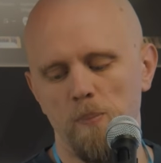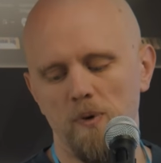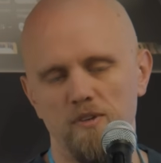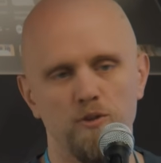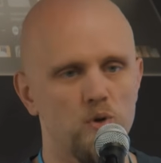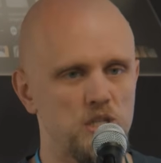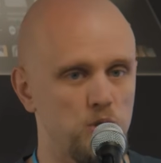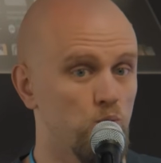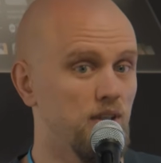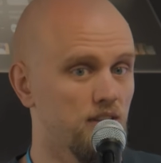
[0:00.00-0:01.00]
But of course,
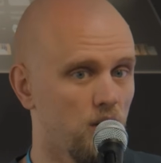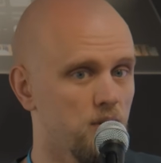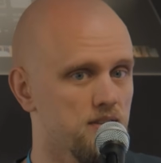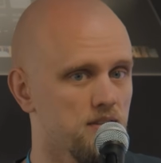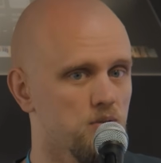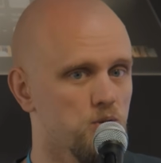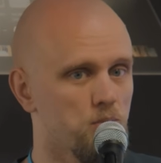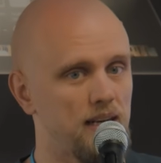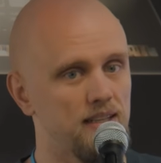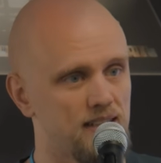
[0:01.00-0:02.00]
you really notice those
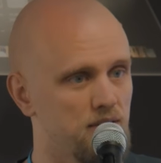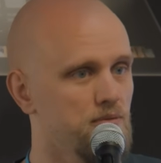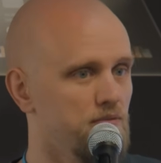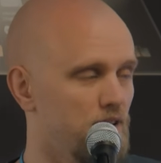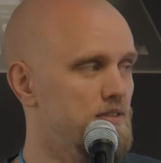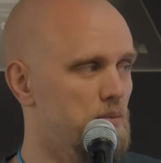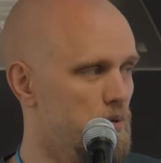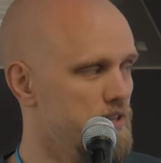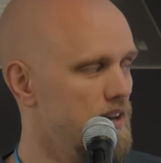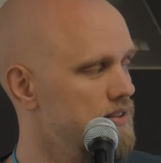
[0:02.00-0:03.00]
remaining
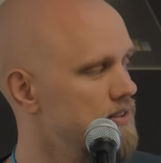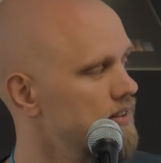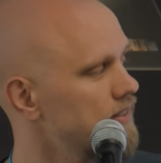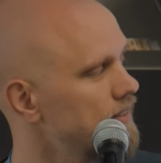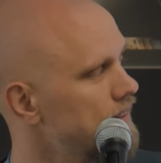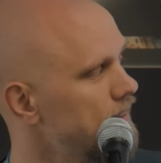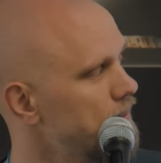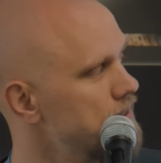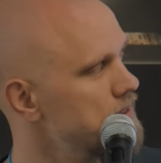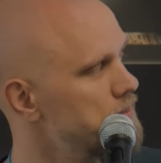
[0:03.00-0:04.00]
10%
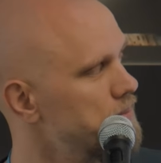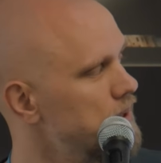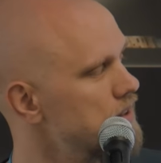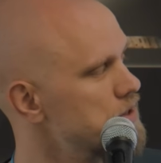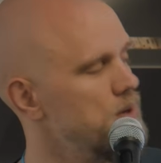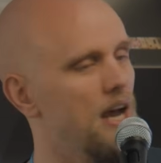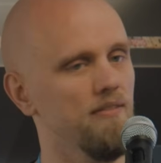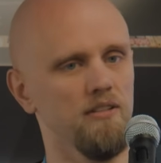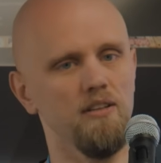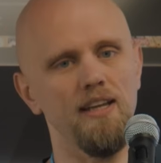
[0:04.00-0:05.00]
because you
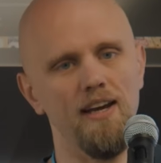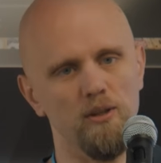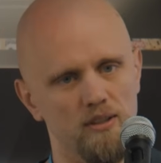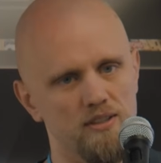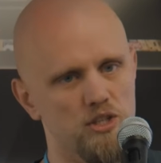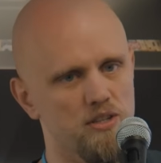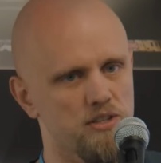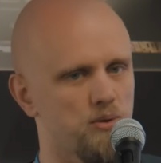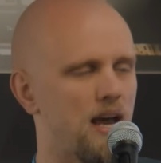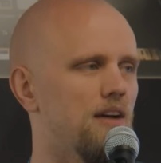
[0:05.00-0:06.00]
have little layout
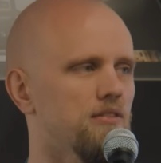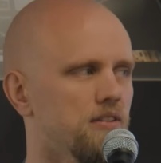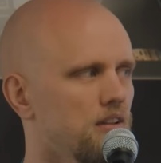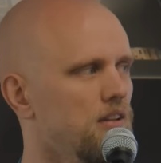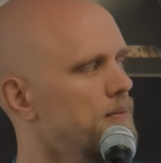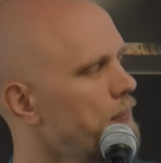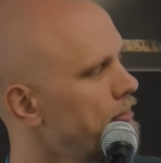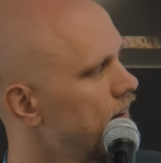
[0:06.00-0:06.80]
glitches, you have little